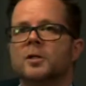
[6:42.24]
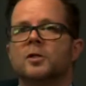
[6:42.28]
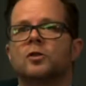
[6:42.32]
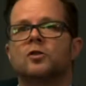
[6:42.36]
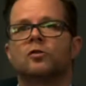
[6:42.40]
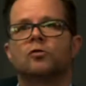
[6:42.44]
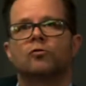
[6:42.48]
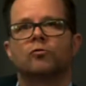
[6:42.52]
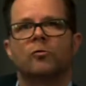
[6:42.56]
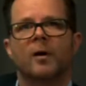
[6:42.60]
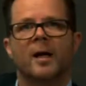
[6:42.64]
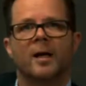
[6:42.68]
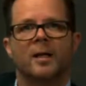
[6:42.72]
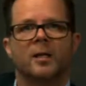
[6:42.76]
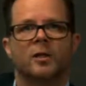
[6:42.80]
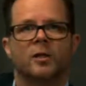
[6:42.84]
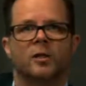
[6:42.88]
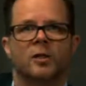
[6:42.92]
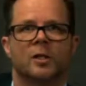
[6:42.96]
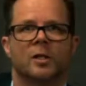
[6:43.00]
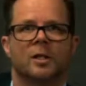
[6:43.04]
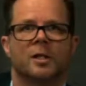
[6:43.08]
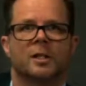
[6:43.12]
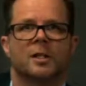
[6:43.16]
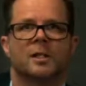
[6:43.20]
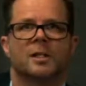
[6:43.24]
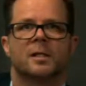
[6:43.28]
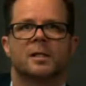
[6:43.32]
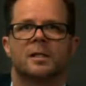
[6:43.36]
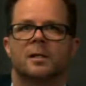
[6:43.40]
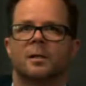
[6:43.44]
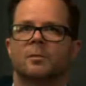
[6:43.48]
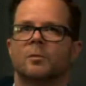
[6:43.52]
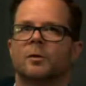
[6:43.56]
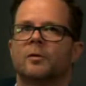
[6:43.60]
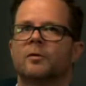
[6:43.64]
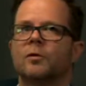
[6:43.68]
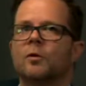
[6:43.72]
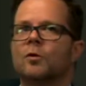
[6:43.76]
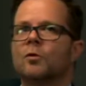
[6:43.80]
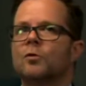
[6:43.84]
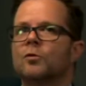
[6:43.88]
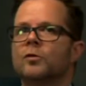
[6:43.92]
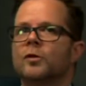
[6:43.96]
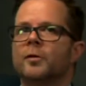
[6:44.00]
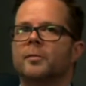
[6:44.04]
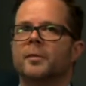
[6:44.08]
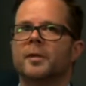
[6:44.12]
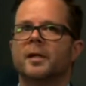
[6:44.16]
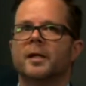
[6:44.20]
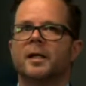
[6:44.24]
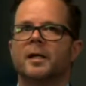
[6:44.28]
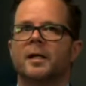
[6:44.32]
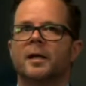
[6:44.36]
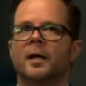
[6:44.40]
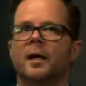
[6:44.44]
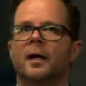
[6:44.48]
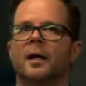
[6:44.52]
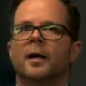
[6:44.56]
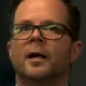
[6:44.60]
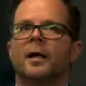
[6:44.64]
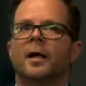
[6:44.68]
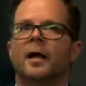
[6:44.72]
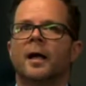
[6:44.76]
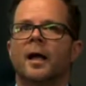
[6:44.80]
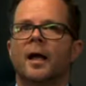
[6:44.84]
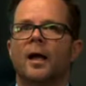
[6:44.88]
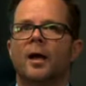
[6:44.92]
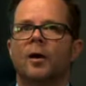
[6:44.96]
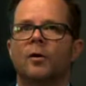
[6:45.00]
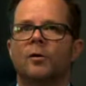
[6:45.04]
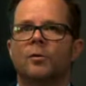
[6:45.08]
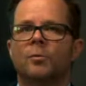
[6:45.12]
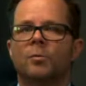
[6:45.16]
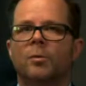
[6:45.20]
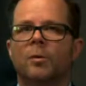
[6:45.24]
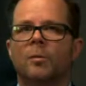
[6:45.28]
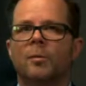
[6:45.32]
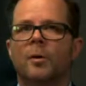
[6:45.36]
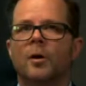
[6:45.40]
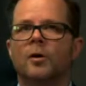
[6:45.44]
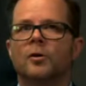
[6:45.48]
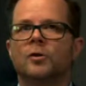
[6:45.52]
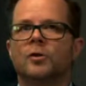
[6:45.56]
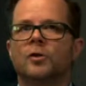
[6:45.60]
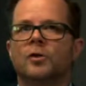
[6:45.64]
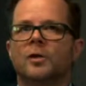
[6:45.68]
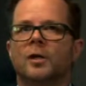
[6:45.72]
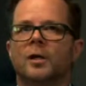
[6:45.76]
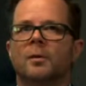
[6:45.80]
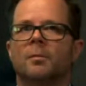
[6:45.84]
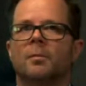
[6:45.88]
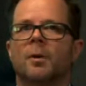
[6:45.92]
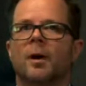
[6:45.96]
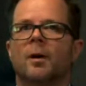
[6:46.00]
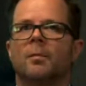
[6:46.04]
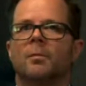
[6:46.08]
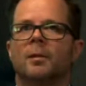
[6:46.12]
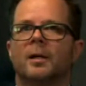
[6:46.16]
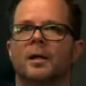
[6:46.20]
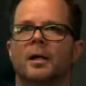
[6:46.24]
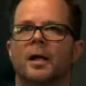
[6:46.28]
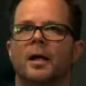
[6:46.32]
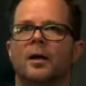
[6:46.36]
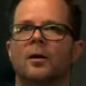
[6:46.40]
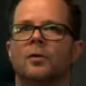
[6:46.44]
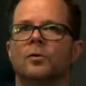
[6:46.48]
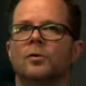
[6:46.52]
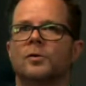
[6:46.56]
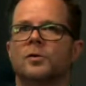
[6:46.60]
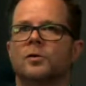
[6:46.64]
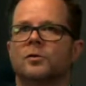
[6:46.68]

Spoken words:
strategies, and we've called them here health promotion and public health